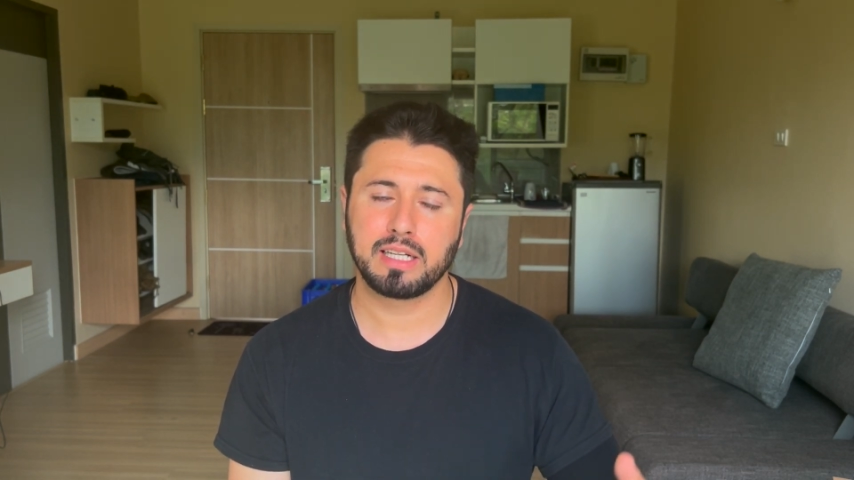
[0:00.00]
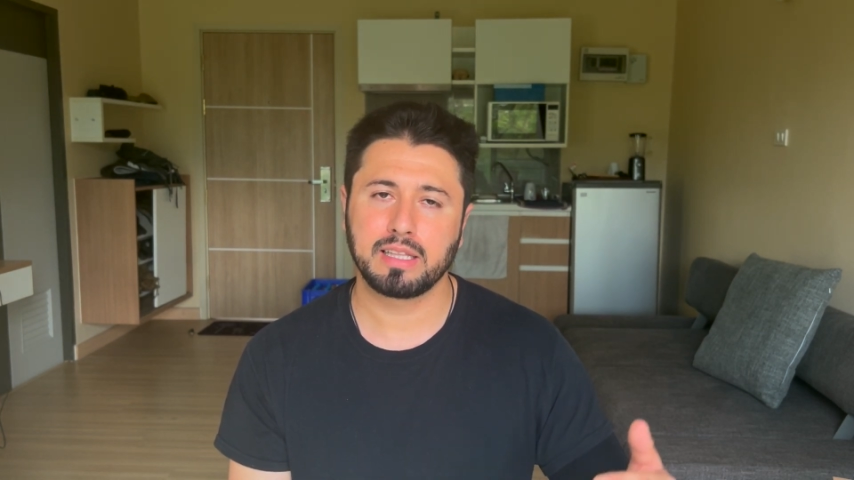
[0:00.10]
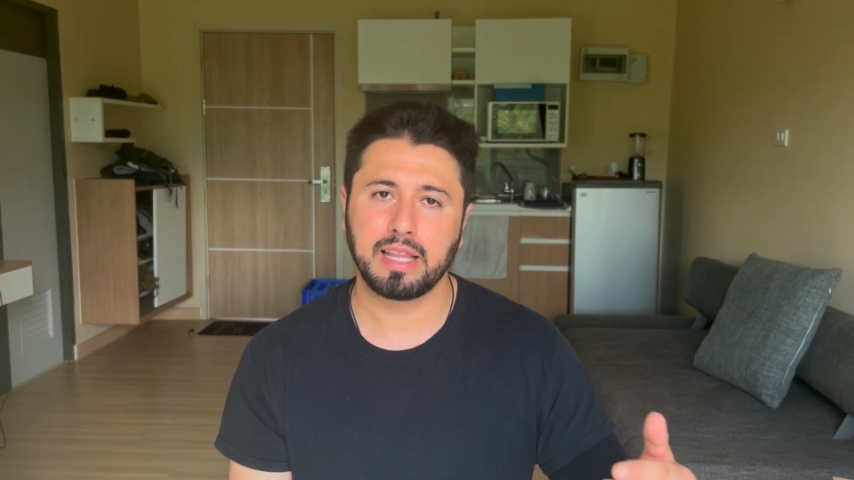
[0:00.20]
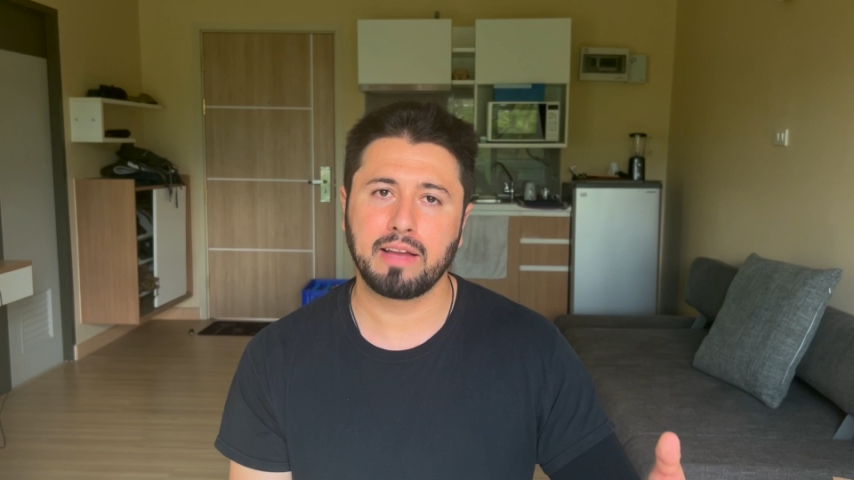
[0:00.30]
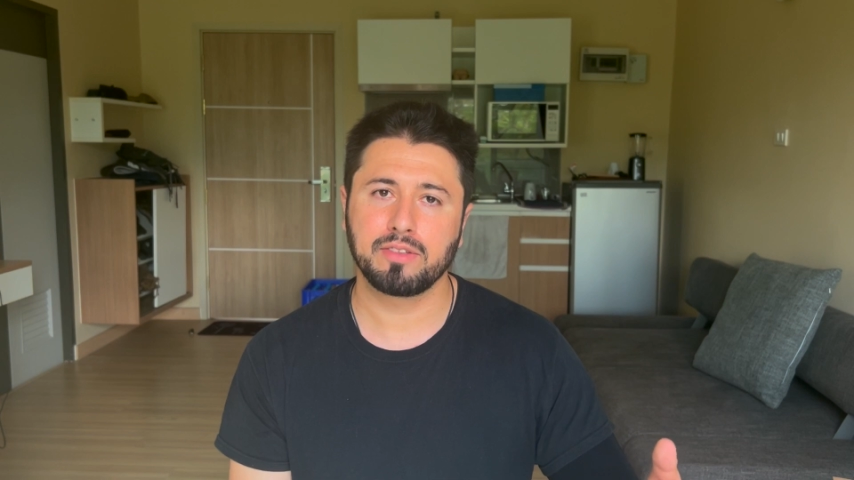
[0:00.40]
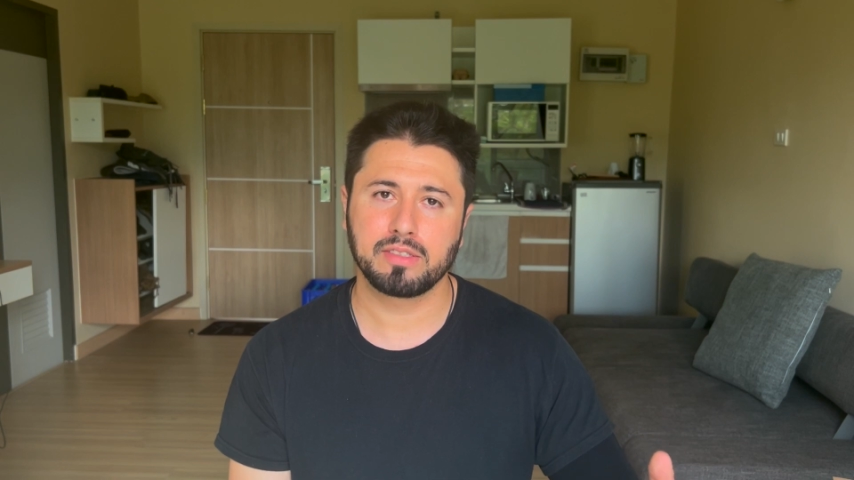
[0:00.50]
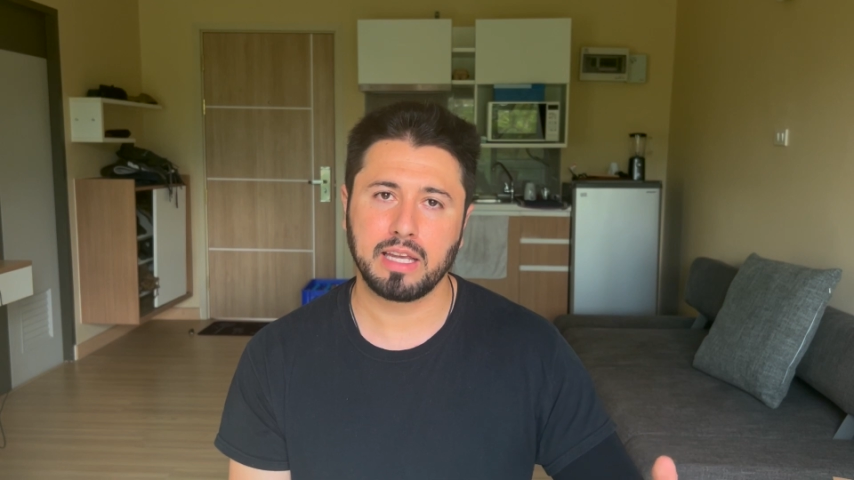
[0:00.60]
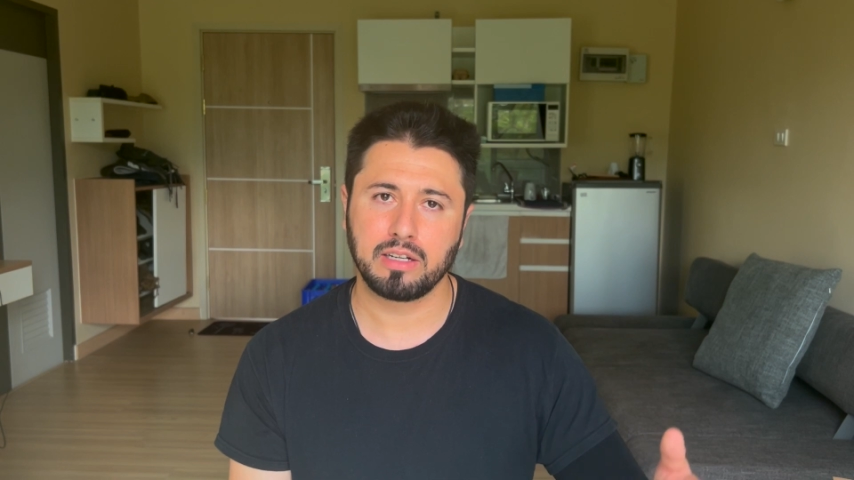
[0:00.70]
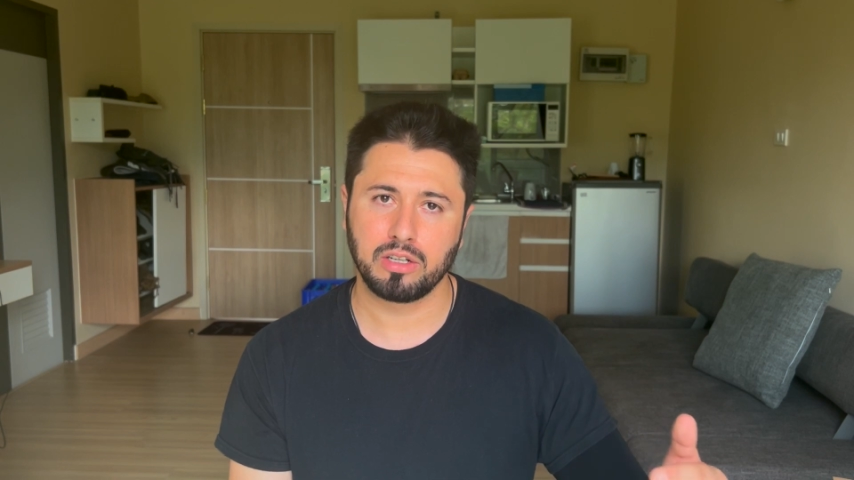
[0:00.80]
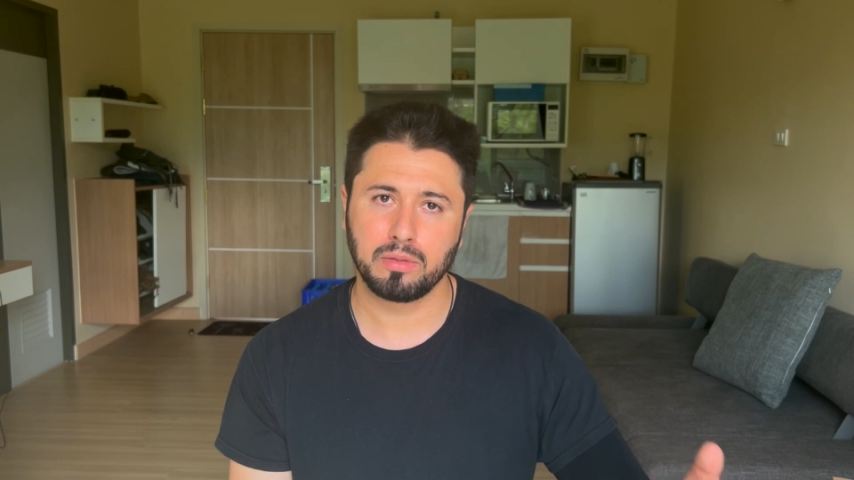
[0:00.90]

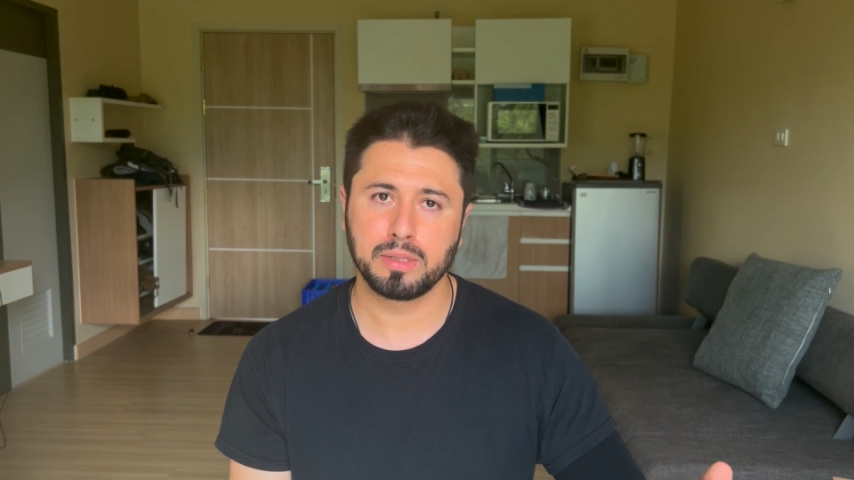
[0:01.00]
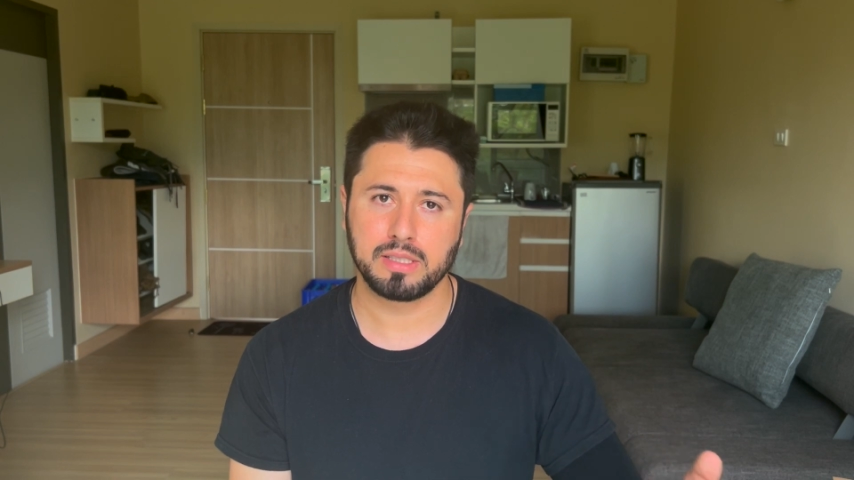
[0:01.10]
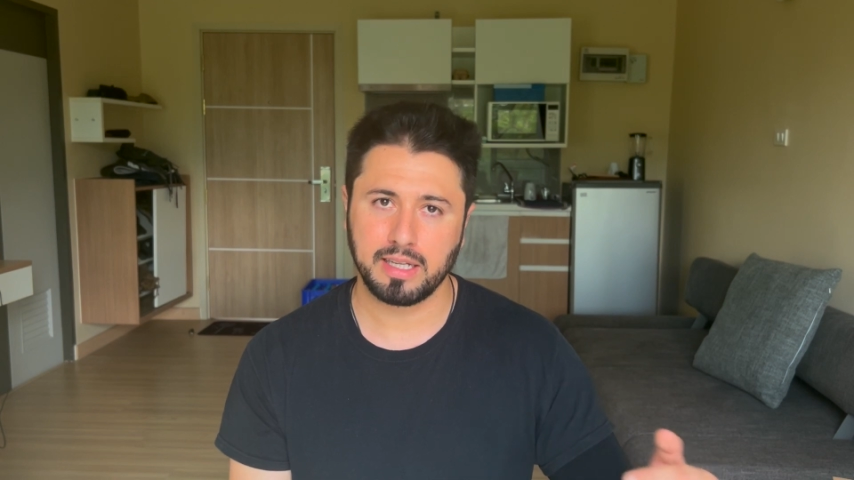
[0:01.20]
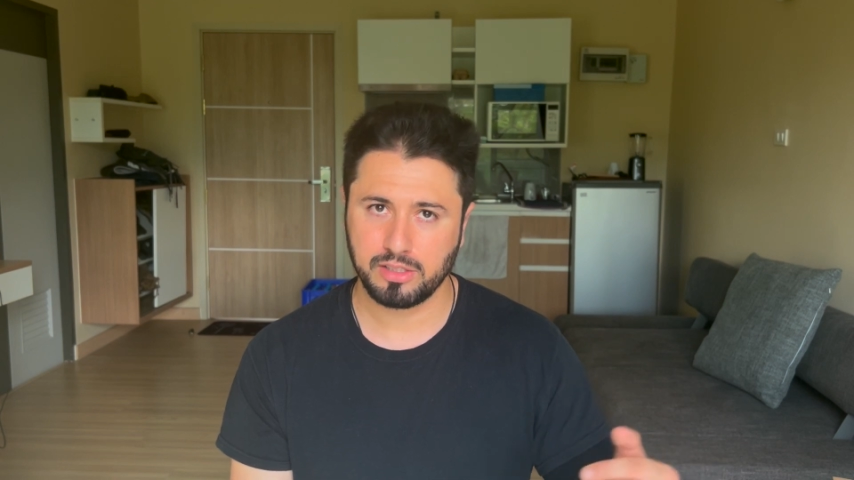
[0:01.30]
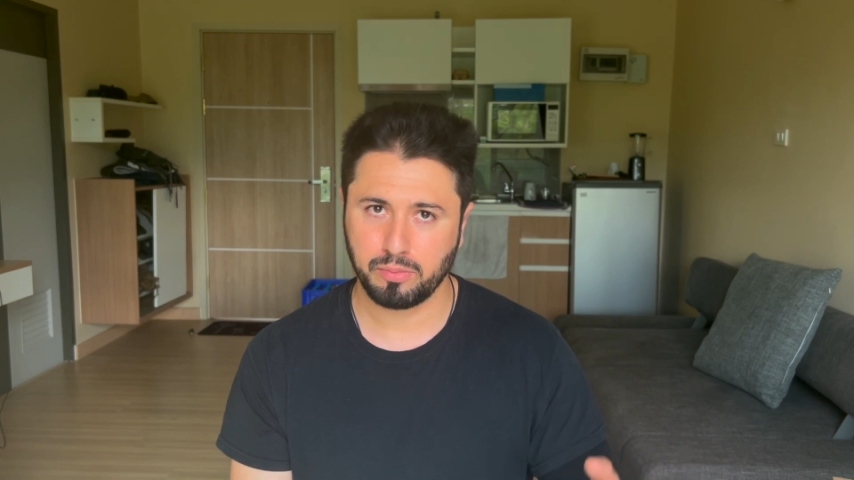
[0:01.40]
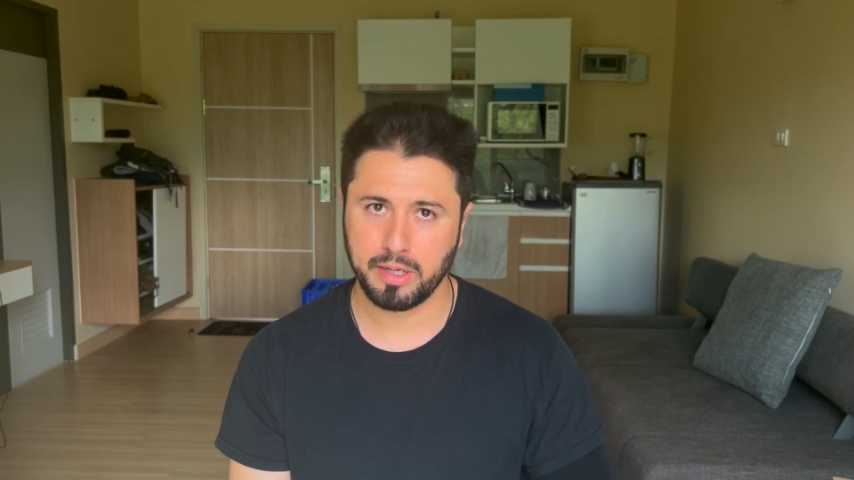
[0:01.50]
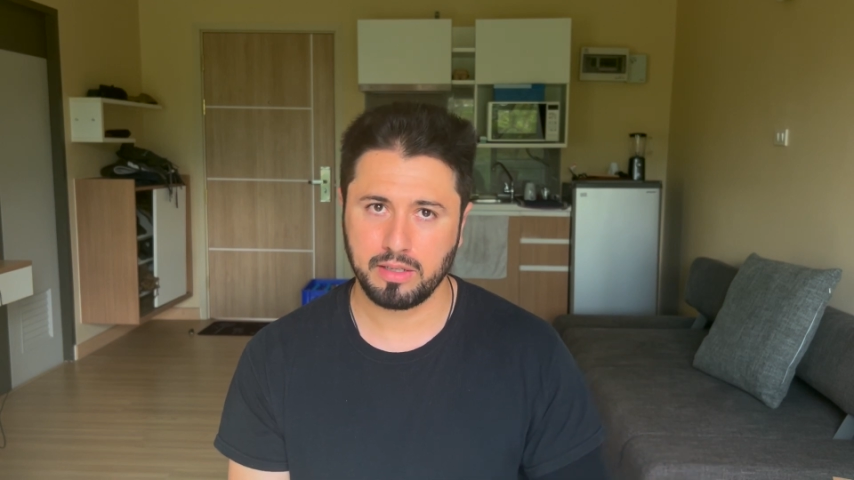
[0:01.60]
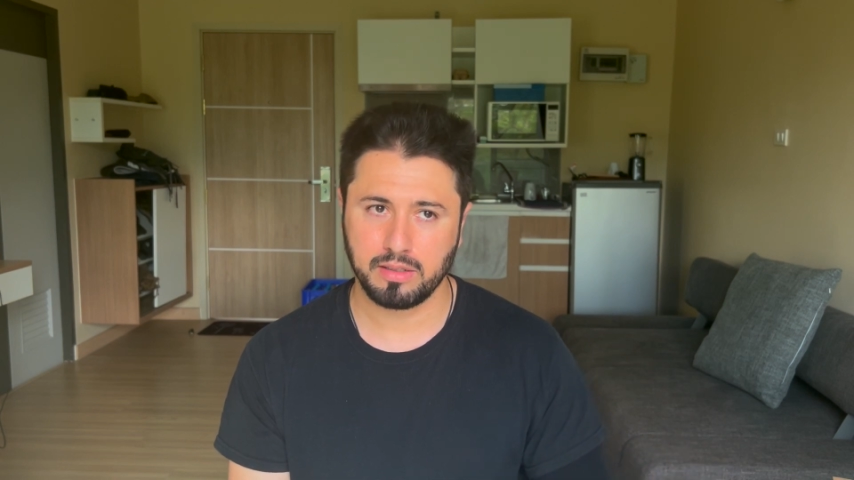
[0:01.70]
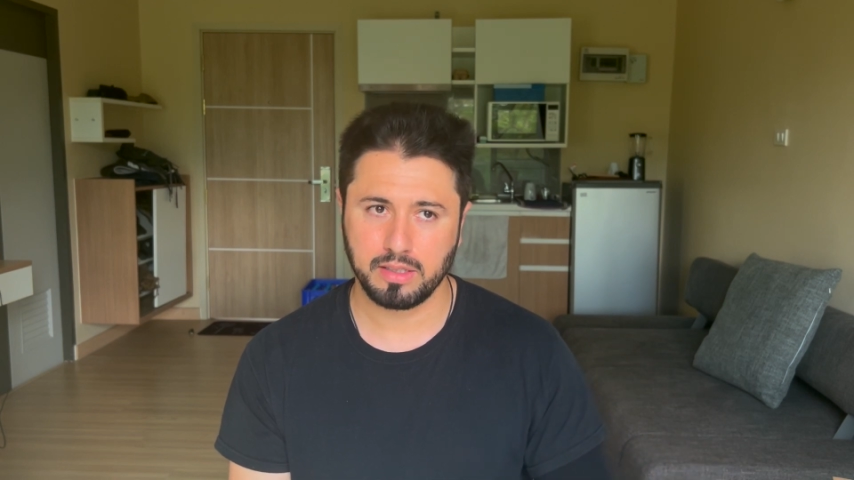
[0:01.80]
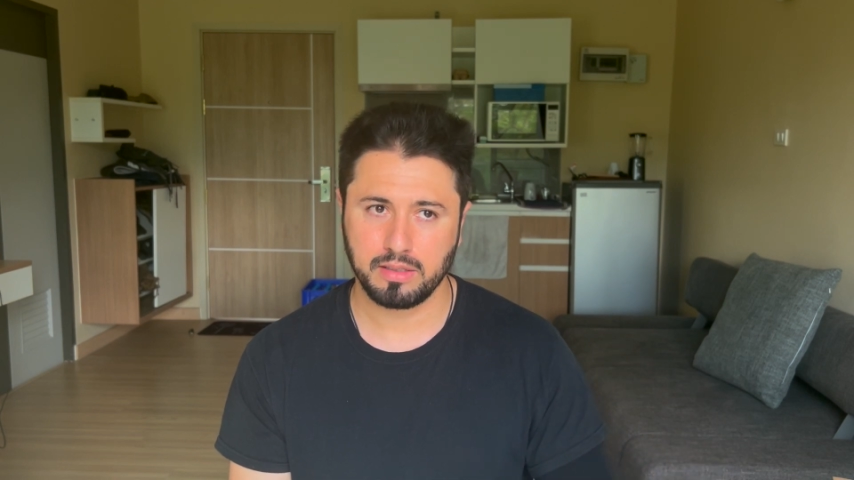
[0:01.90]
glyphosate and herbicides sprayed
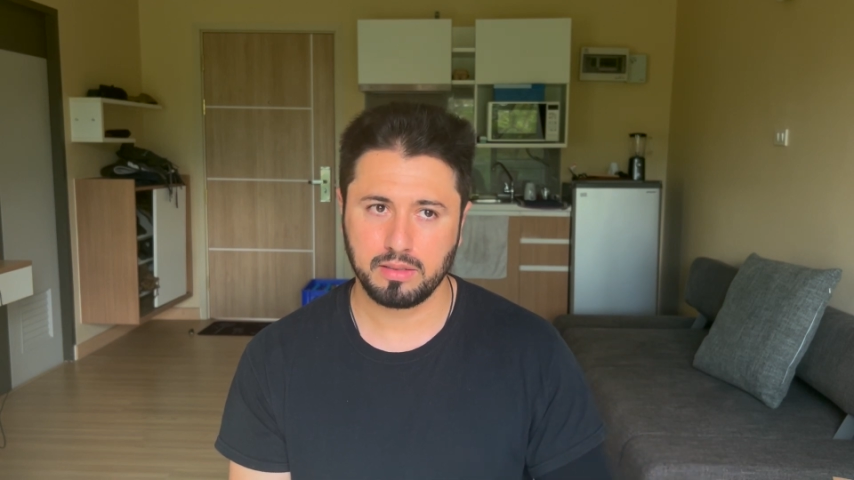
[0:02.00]
on it.